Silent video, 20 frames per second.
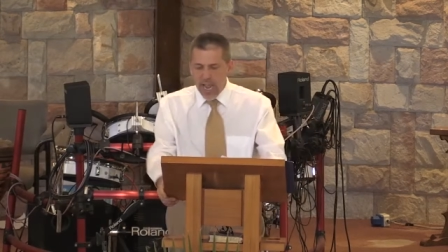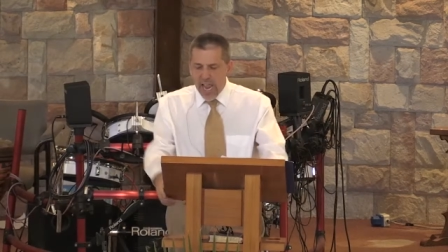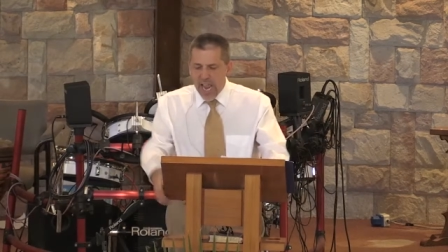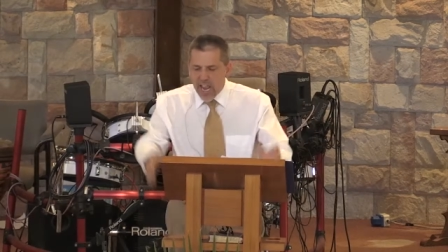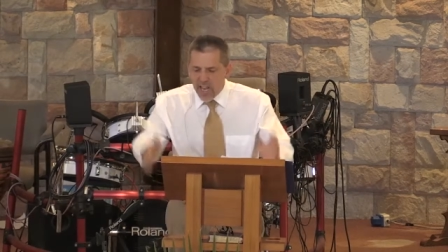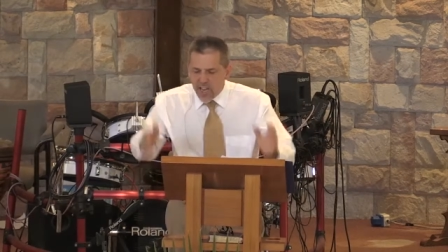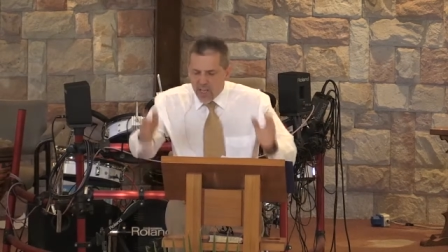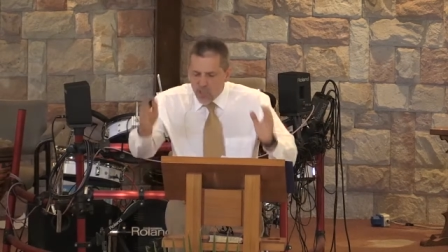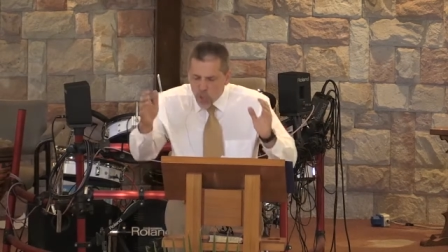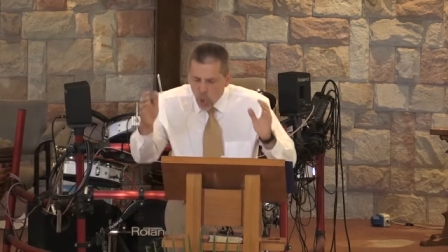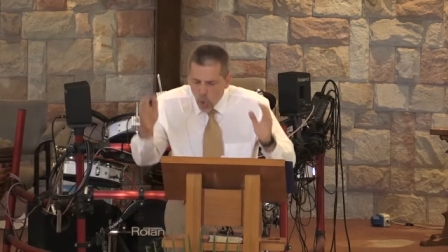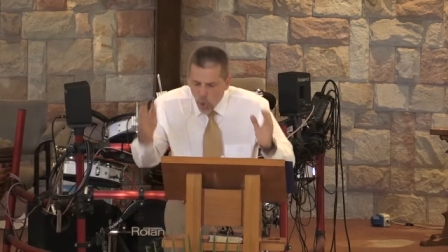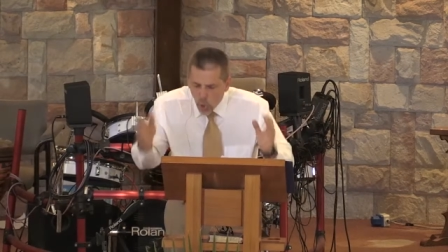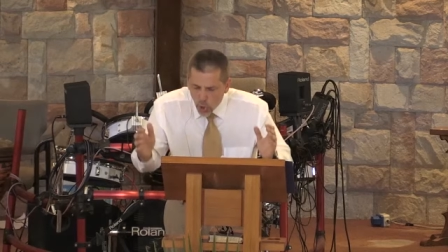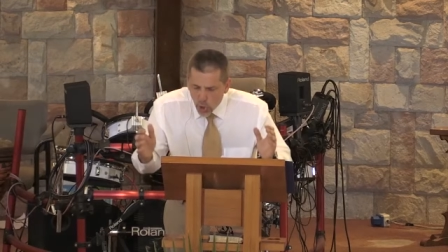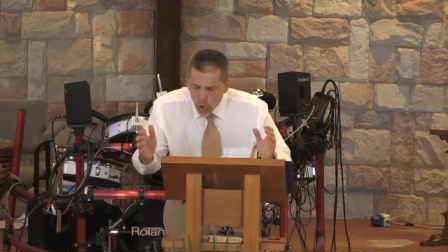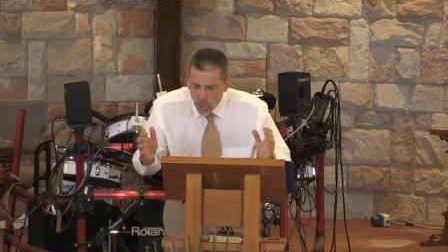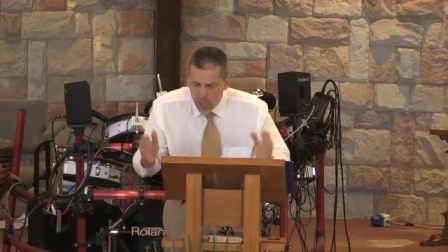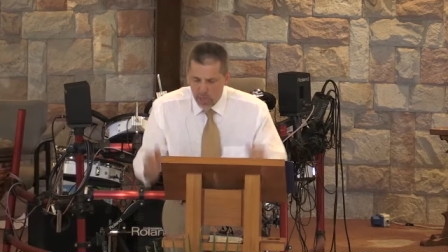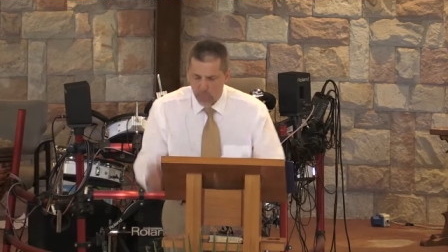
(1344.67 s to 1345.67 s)
It is
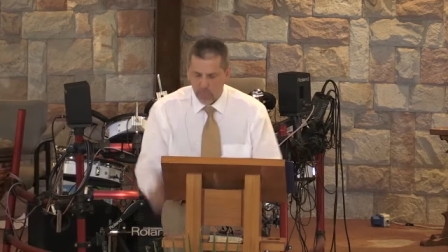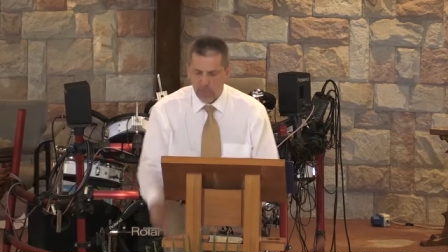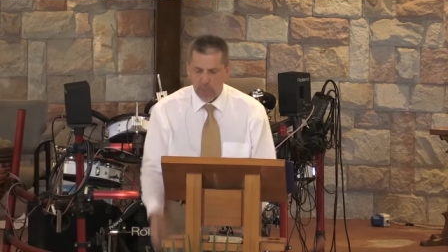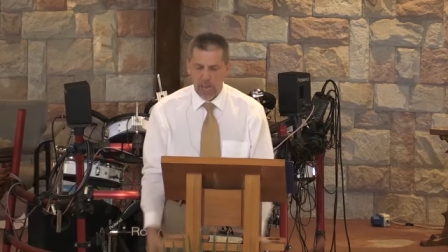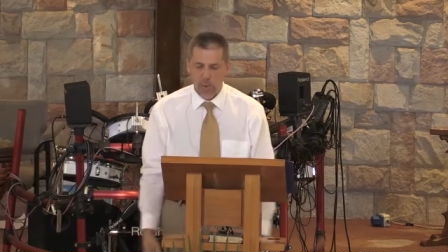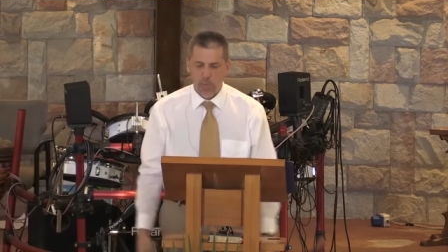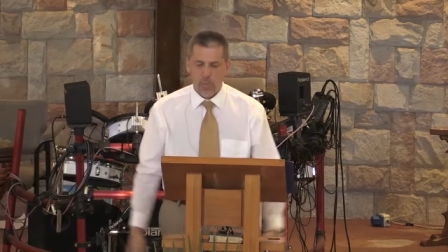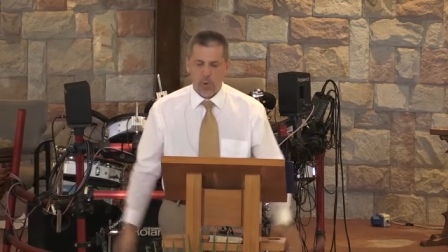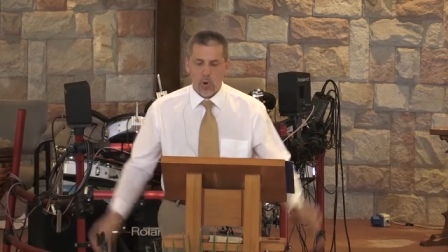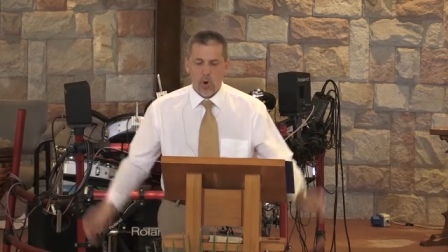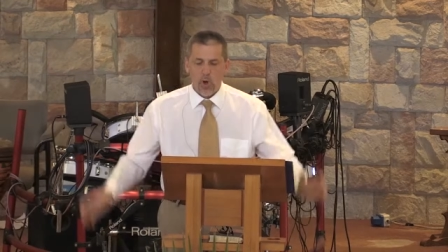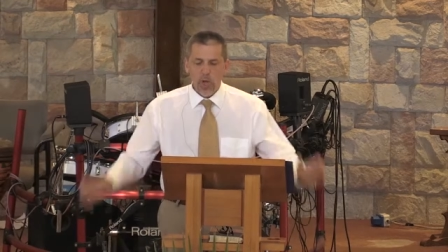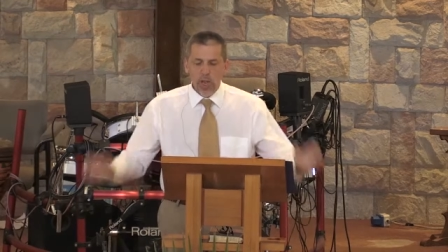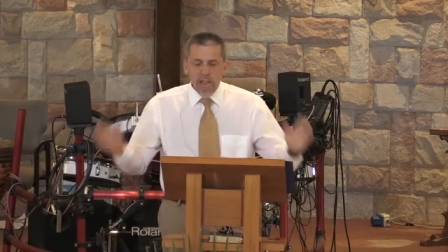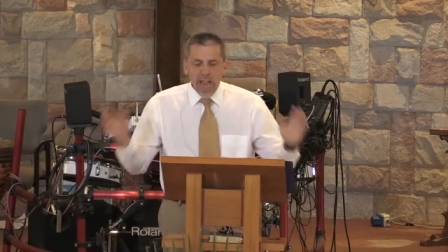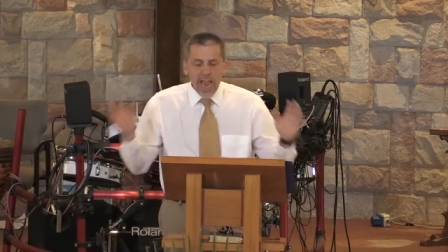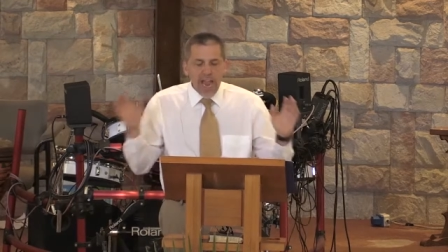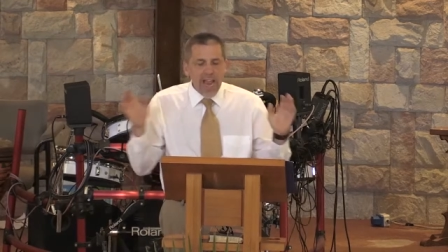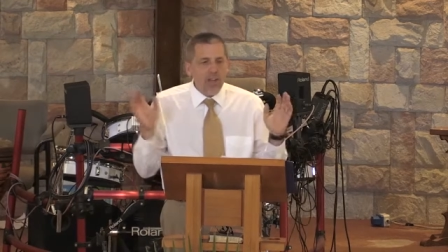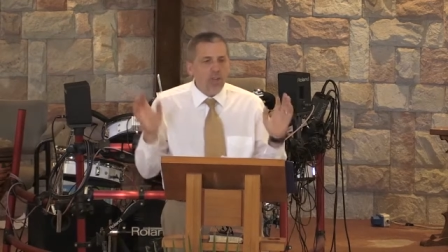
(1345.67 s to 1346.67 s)
hurting people
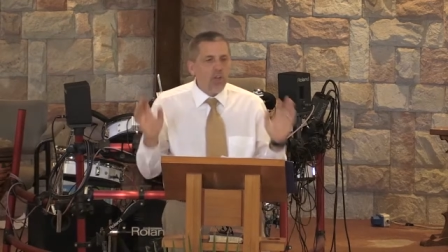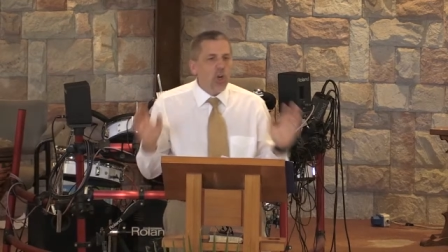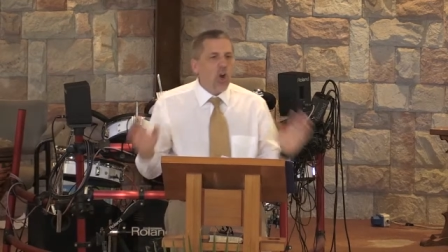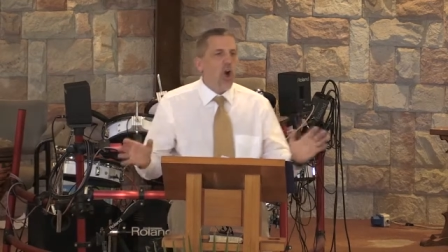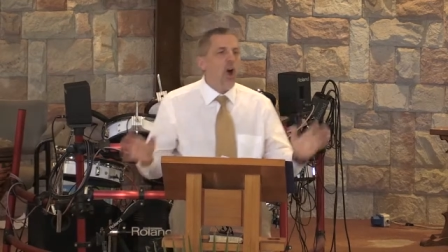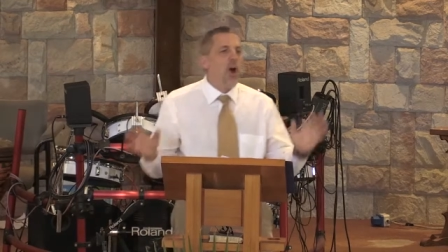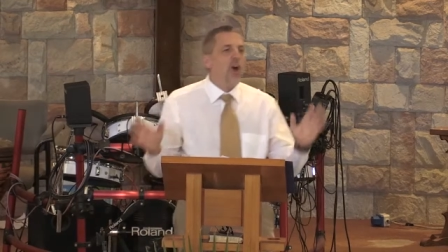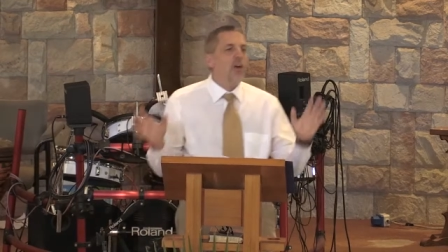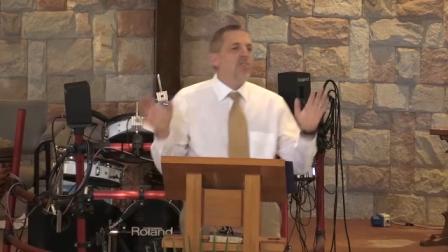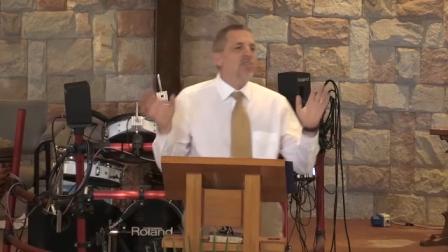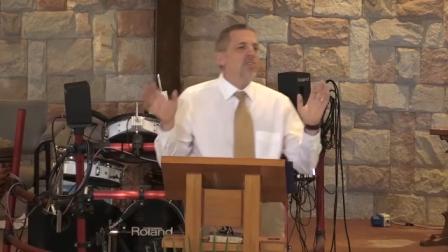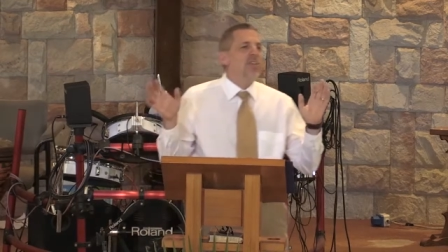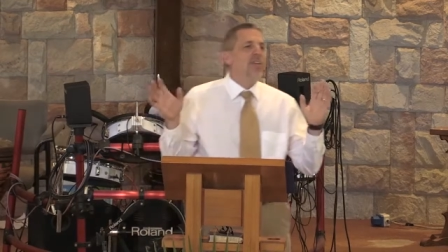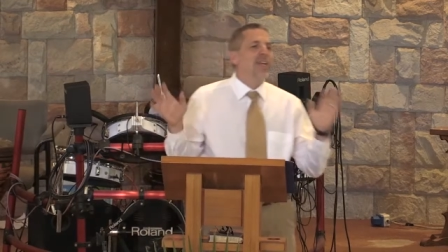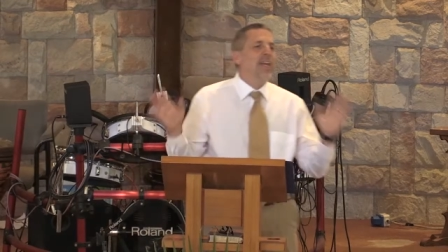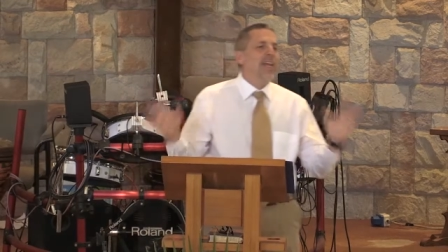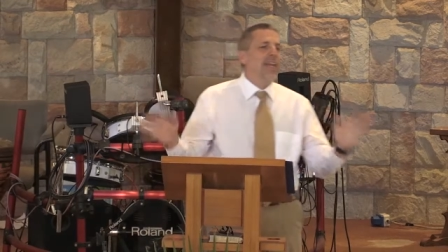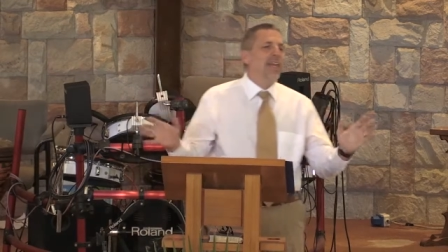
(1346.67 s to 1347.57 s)
and causing